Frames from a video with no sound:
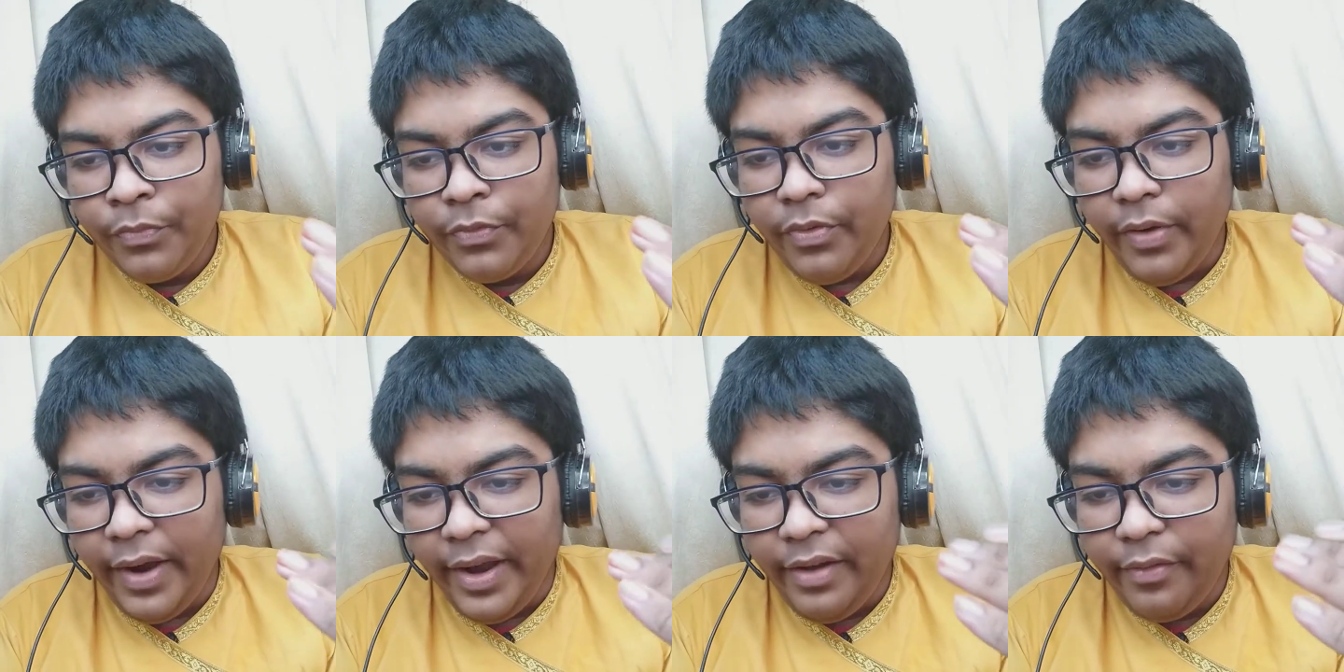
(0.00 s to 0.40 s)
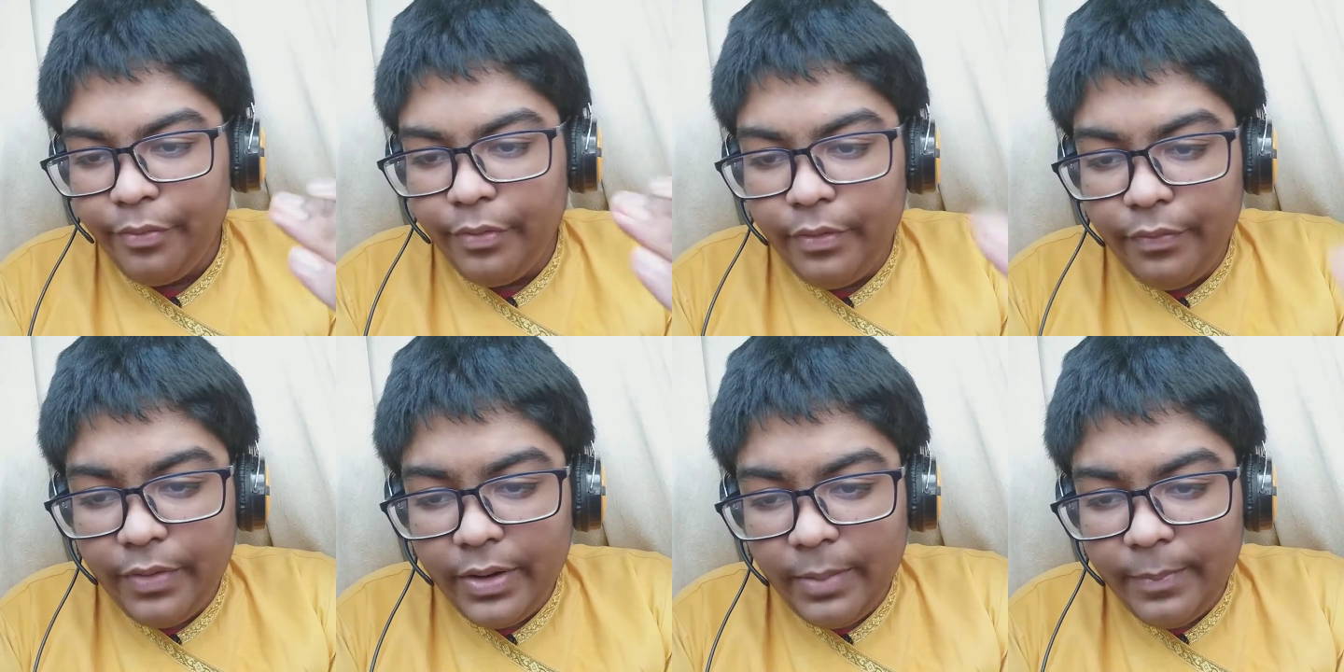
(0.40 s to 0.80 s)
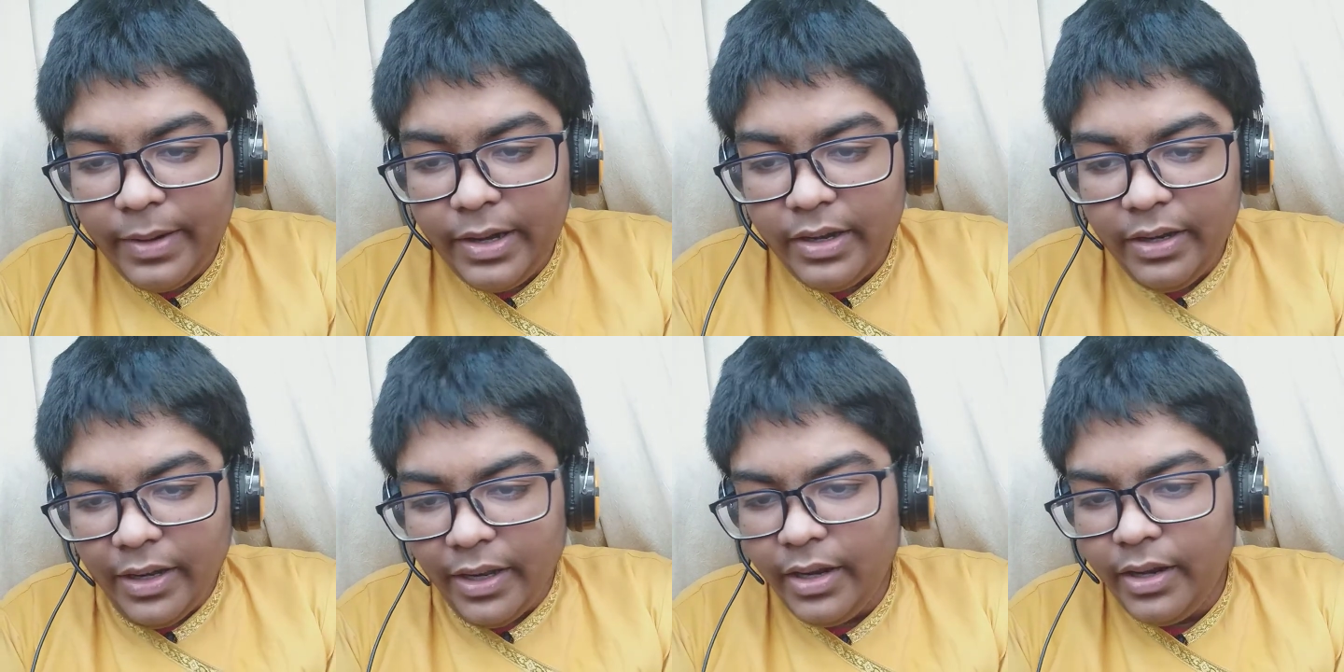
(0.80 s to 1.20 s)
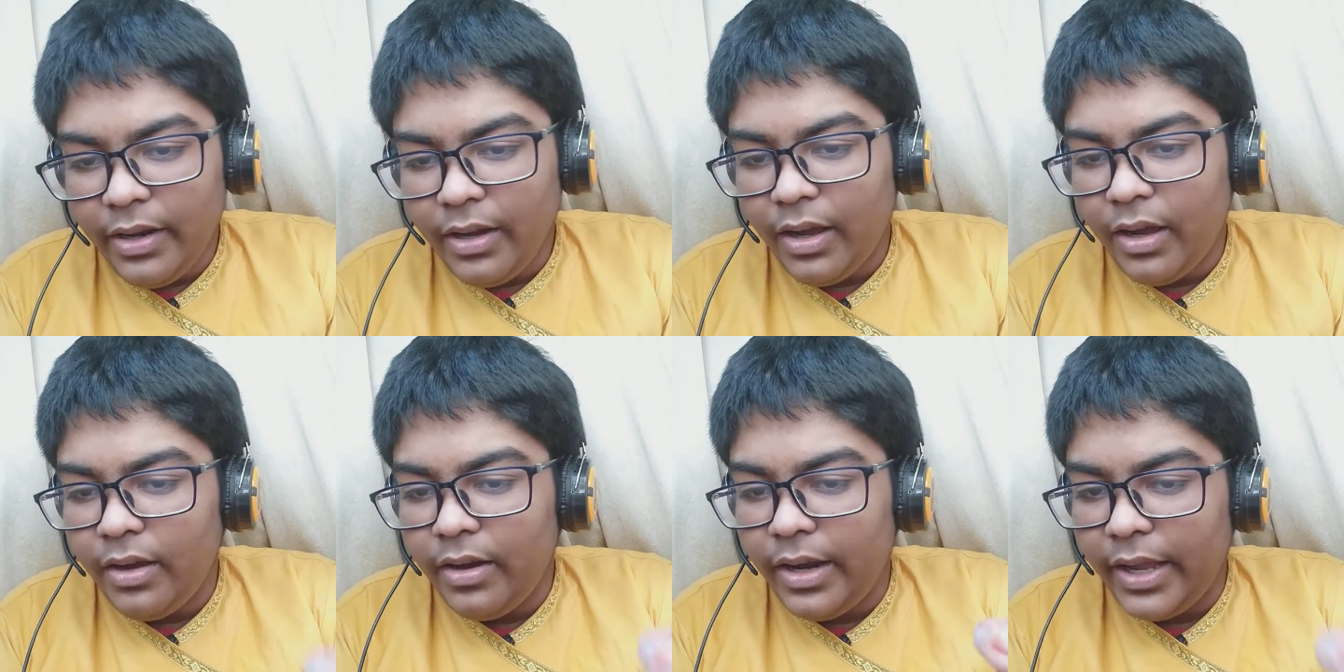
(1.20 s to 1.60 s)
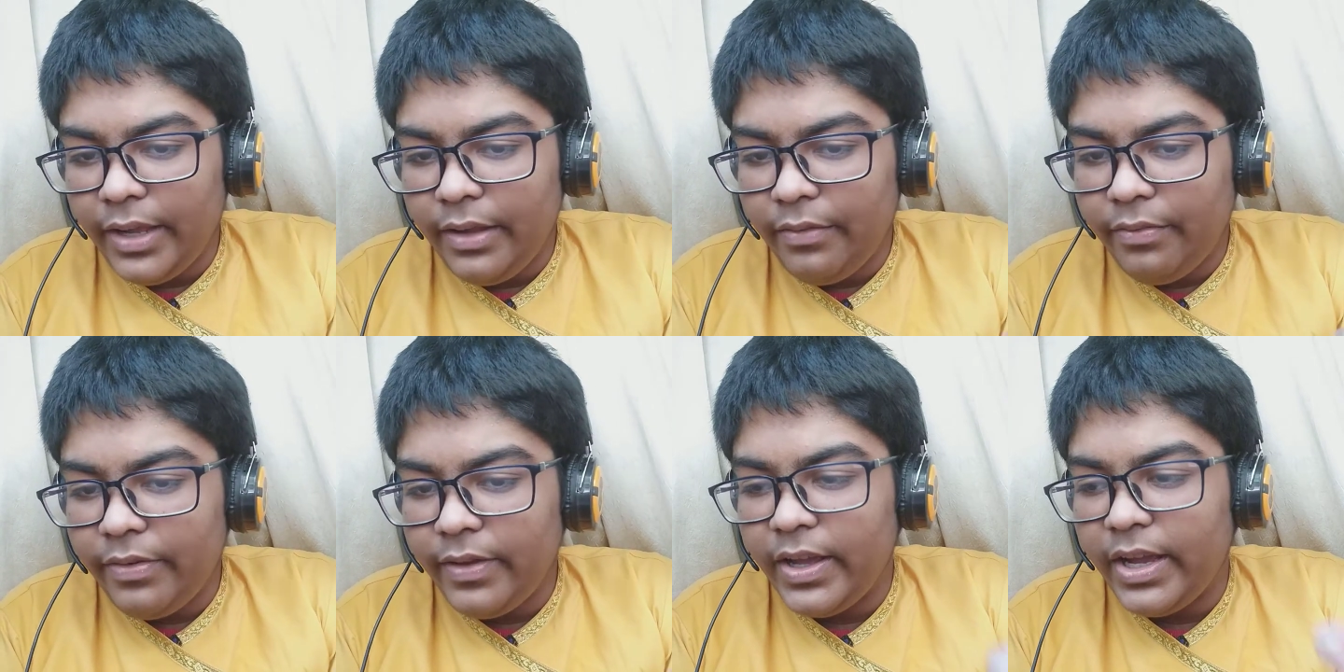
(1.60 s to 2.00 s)
find fulfillment in our
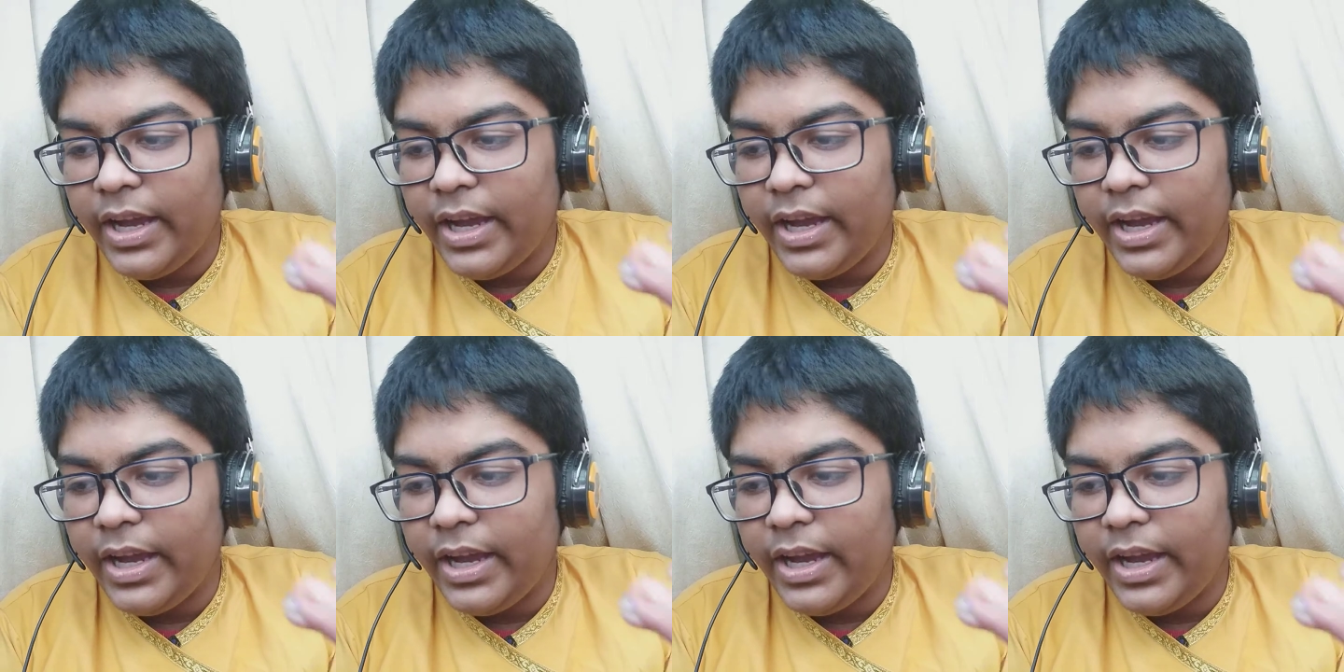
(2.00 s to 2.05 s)
life,